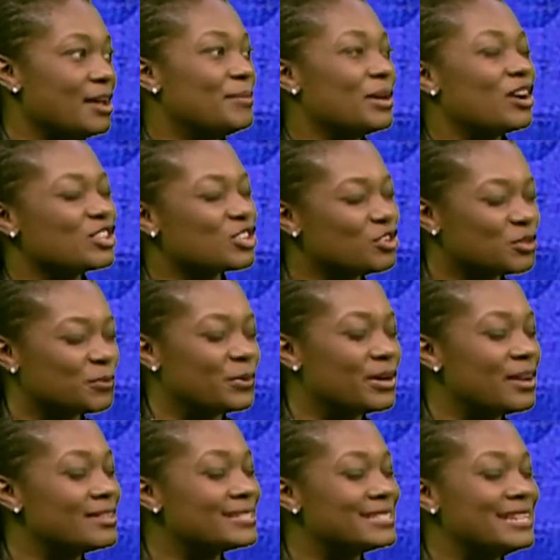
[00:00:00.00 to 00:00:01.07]
because
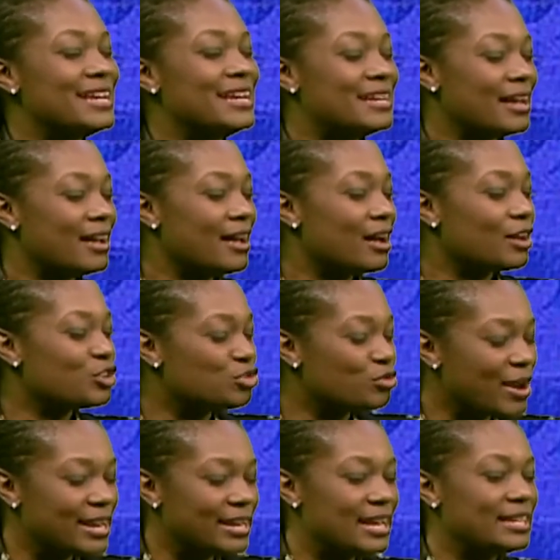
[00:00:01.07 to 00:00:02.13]
entrepreneurs need
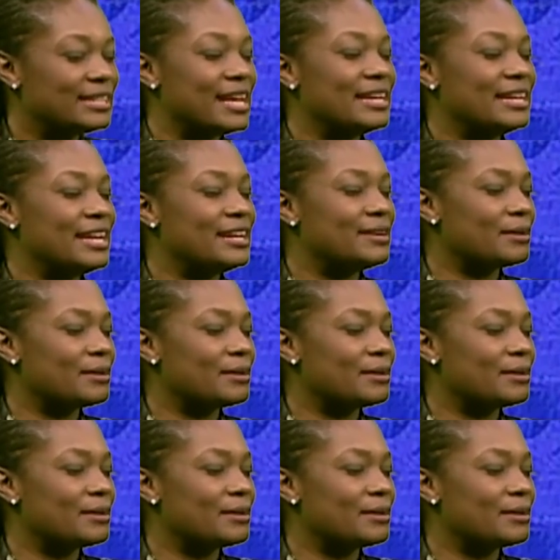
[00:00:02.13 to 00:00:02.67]
training, they need